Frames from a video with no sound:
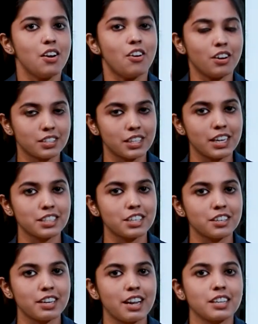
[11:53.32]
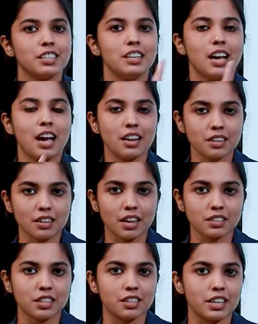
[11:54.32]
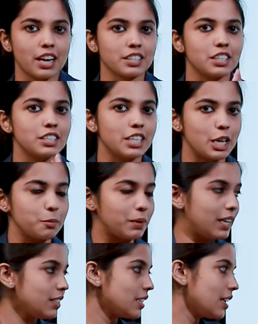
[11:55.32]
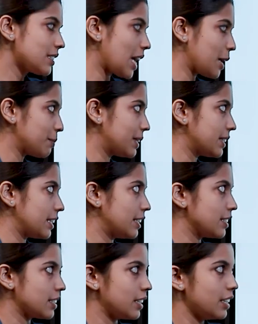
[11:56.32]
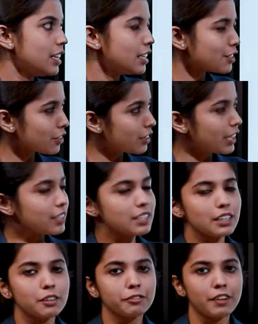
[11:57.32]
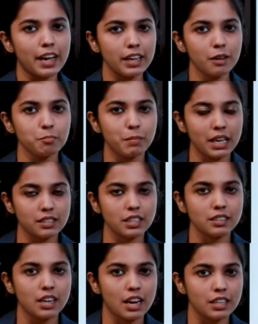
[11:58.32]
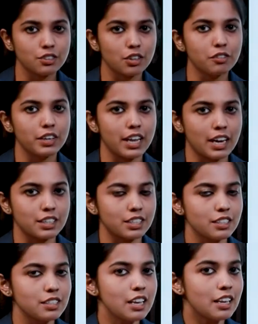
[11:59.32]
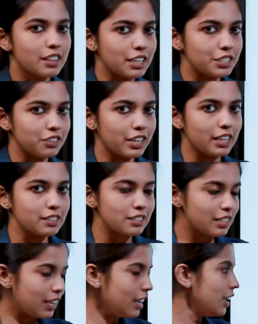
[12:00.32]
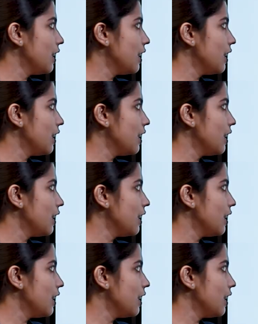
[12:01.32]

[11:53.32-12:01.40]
oxidation reaction and reduction reaction take place simultaneously. So these are the 5 basic kinds of reactions that you can see